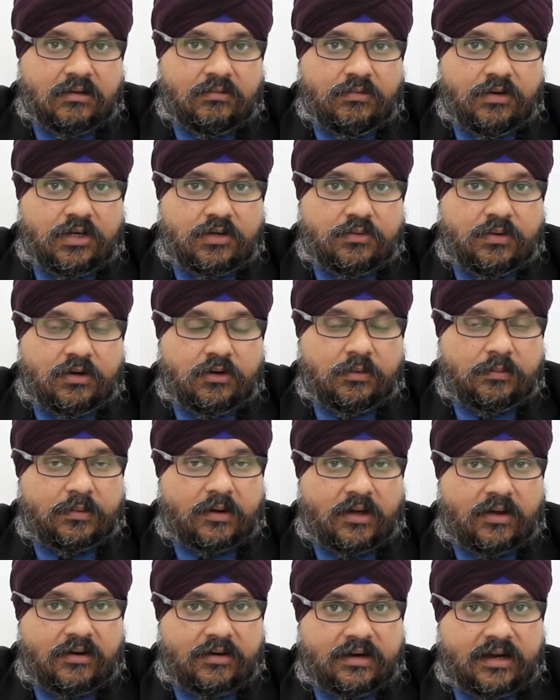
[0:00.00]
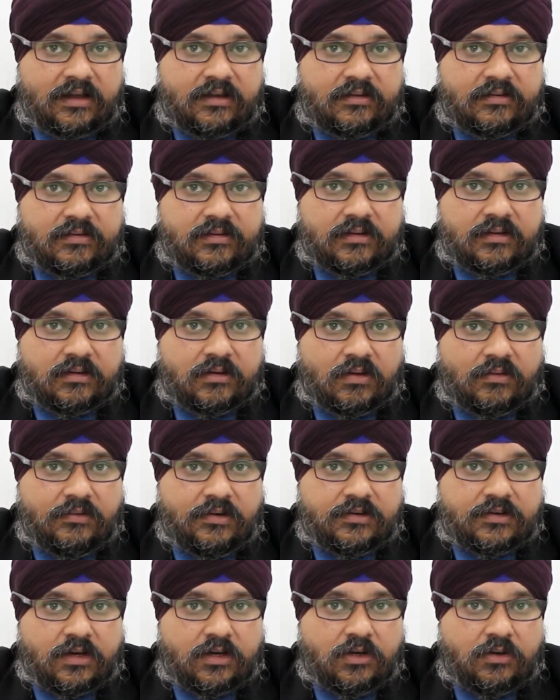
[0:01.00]
which one to prioritize or
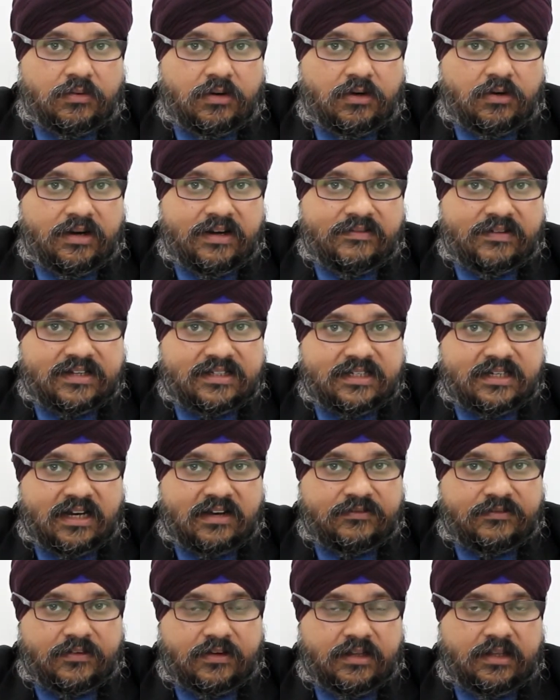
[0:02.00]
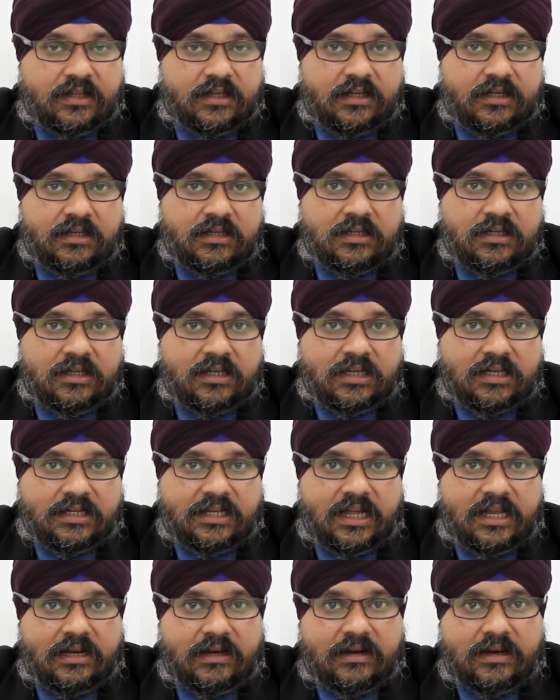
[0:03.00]
which one you want to investigate further,
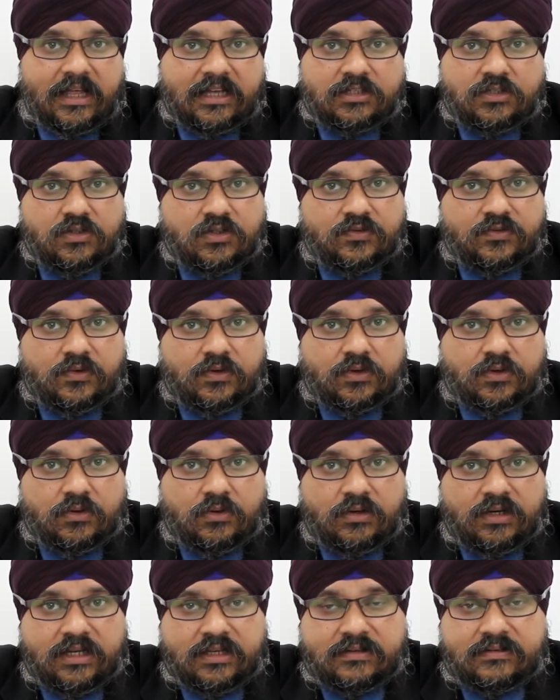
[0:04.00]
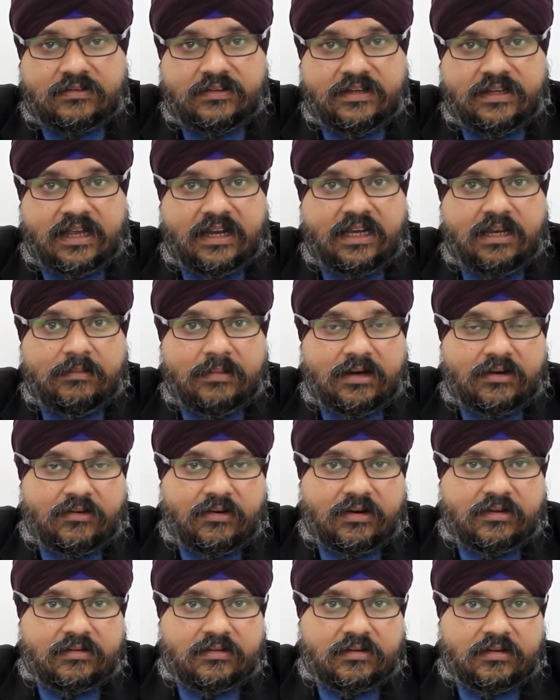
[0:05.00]
then the next useful tool is C&E
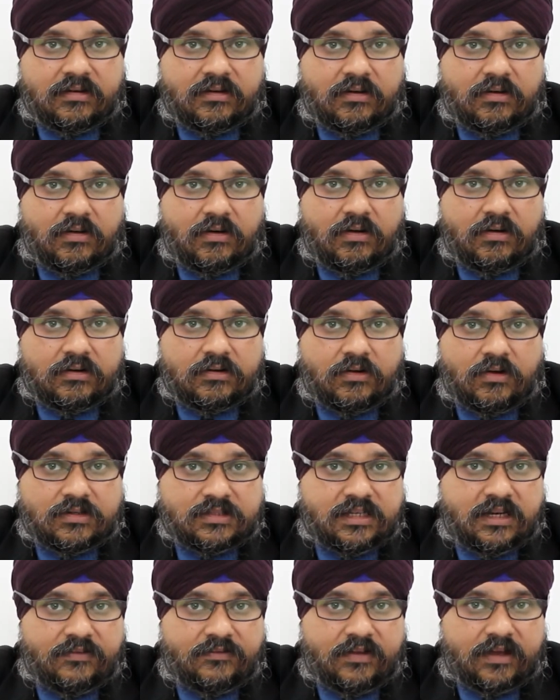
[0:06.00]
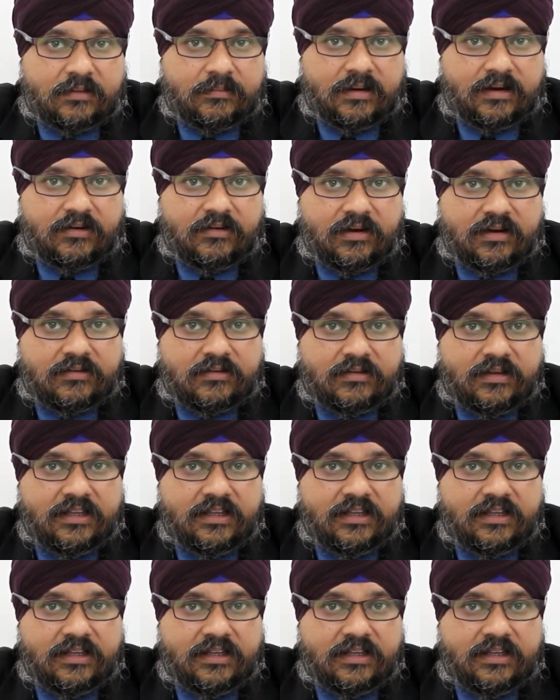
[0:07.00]
metrics, called cause and effect metrics.